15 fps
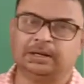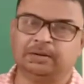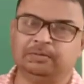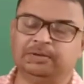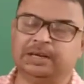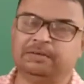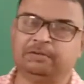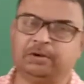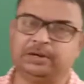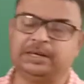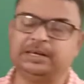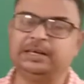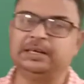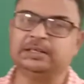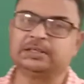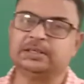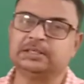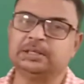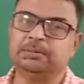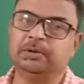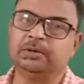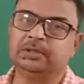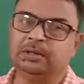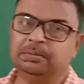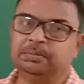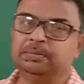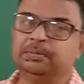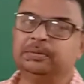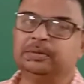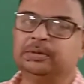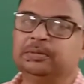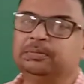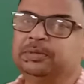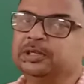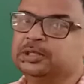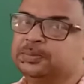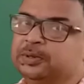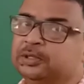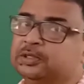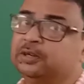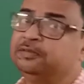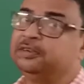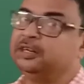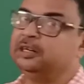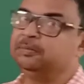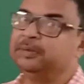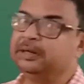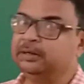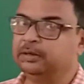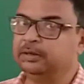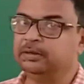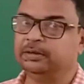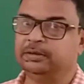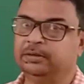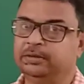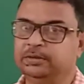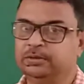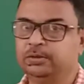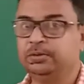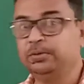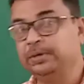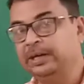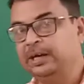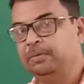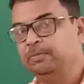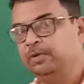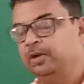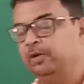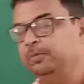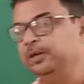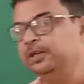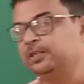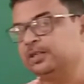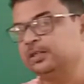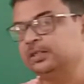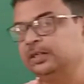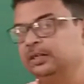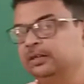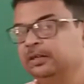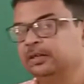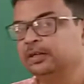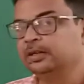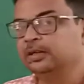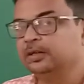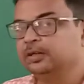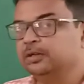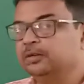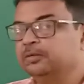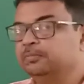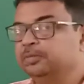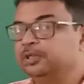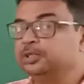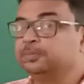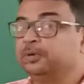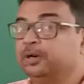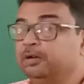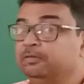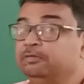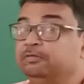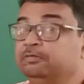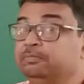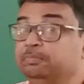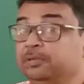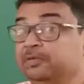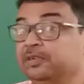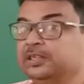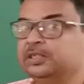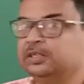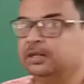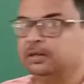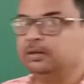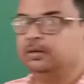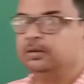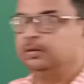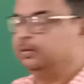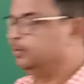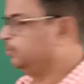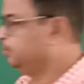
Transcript: We have already discussed about the principles of treatment. So today I will be discussing principle of prevention.